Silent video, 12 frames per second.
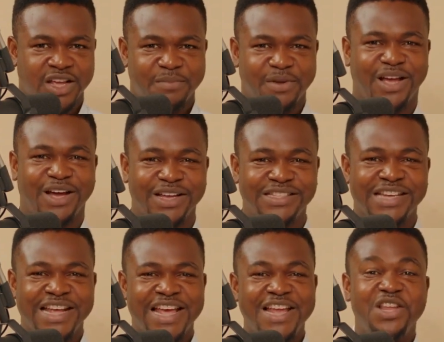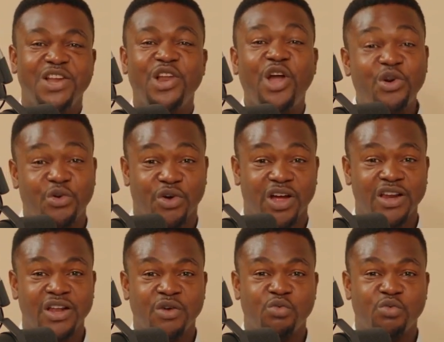because in the long run,